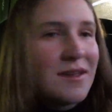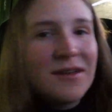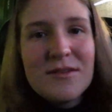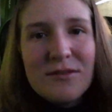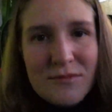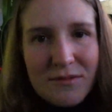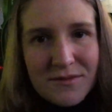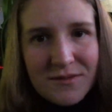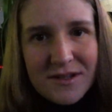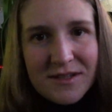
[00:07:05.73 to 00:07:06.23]

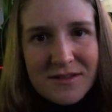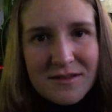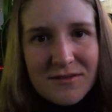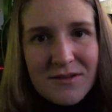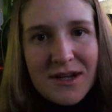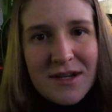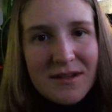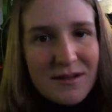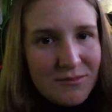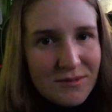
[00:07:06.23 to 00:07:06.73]
No offense to
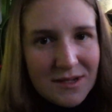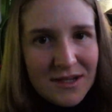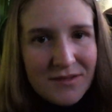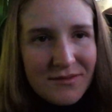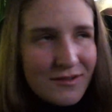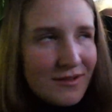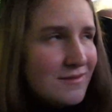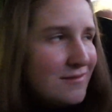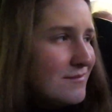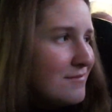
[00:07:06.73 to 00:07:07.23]
Ryanair, we love
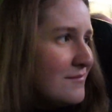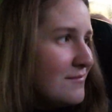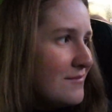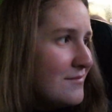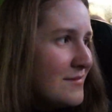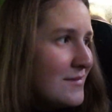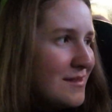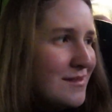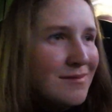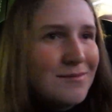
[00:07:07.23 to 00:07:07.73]

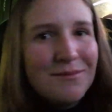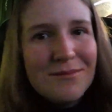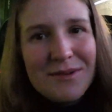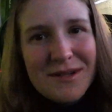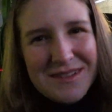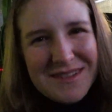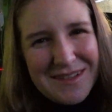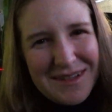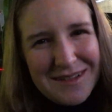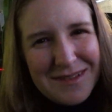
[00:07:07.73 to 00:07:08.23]
it.
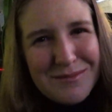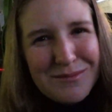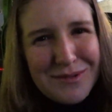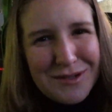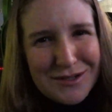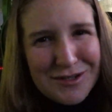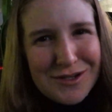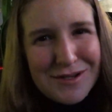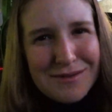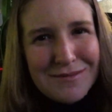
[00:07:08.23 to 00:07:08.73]
But it's like the
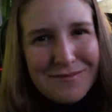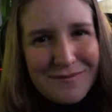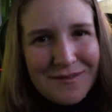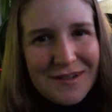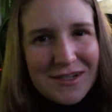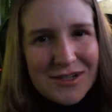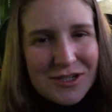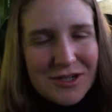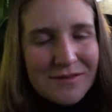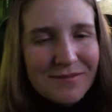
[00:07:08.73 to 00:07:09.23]
budget
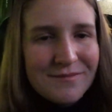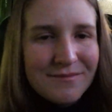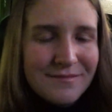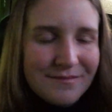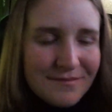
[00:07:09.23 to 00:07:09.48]
version.